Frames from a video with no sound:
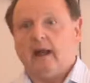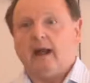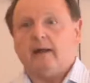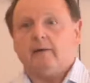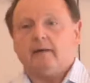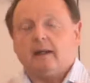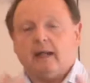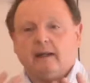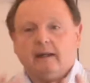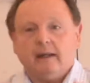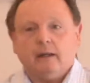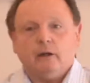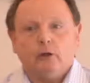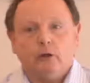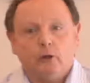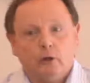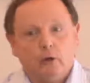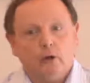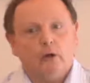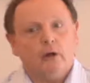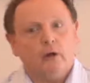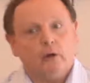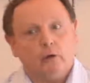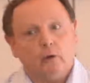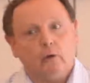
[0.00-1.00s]
And getting
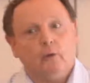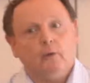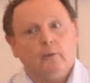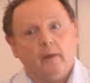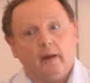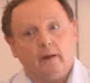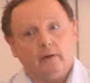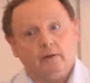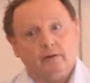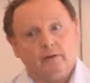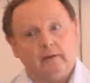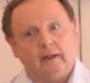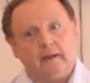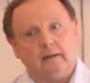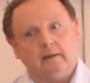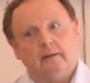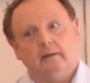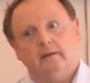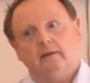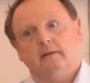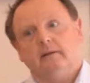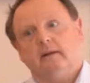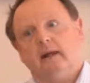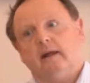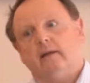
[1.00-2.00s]
good at all those
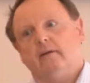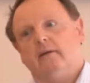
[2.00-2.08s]
things.